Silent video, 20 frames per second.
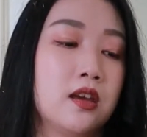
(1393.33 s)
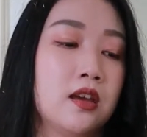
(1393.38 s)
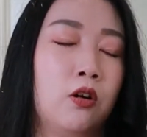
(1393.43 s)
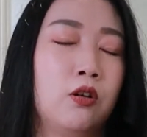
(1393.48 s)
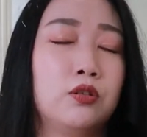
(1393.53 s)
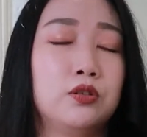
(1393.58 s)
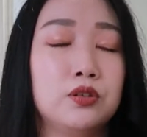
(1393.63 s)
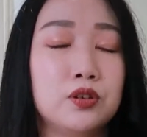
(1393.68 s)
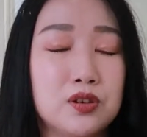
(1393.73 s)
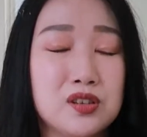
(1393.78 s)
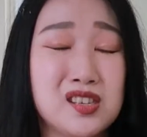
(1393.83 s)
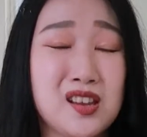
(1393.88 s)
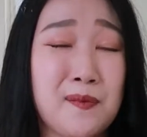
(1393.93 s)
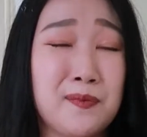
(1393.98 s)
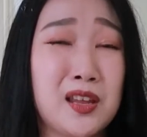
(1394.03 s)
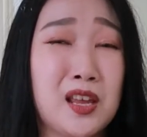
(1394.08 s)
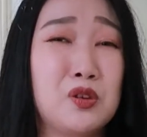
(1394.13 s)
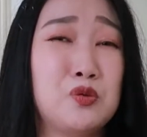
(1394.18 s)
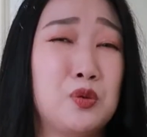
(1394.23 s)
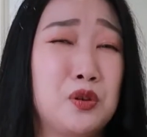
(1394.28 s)
Although
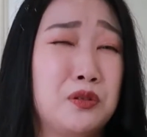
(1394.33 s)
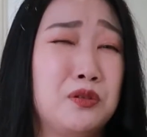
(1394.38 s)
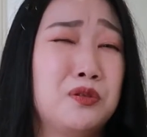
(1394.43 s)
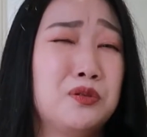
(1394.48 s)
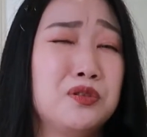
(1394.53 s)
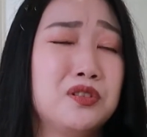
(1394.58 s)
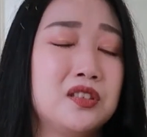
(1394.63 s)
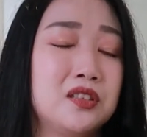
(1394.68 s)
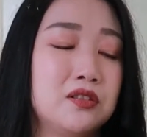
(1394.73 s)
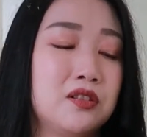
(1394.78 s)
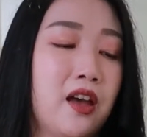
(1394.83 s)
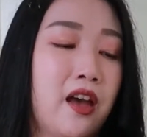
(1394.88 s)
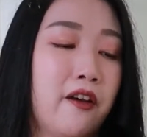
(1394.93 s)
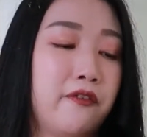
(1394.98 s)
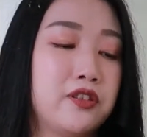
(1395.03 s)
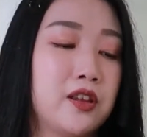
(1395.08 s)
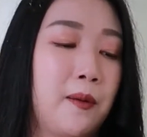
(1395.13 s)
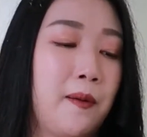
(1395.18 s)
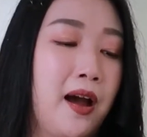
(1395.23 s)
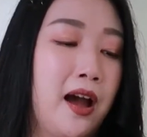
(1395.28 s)
sometimes we do still have
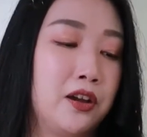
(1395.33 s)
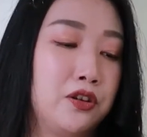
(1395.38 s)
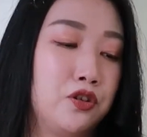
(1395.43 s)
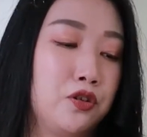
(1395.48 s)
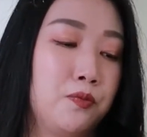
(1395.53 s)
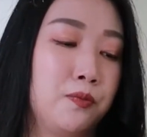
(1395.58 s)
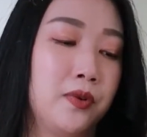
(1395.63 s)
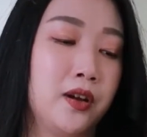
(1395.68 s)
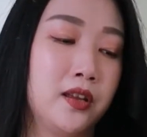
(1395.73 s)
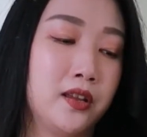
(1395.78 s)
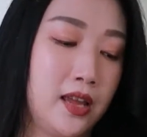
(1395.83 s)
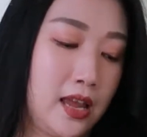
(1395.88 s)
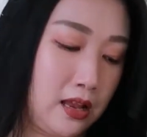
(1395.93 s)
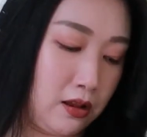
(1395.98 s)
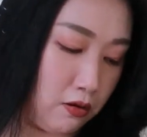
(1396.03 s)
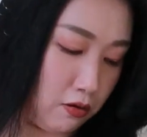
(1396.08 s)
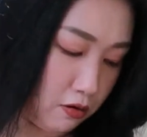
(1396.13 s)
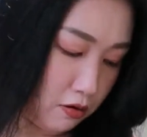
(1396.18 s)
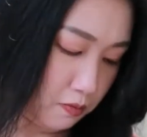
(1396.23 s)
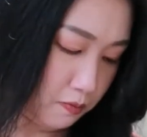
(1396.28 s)
some argument and
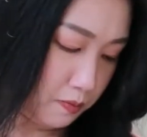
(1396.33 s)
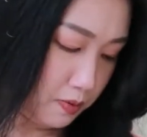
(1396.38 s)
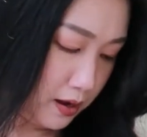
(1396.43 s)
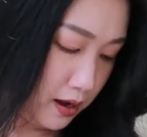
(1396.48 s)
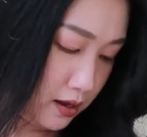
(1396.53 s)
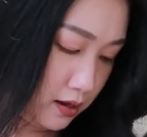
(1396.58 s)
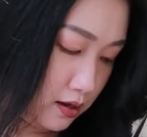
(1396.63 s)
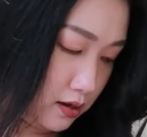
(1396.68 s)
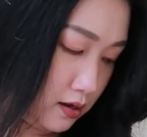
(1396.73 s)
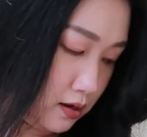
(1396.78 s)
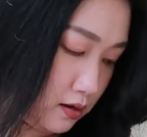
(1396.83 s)
all, but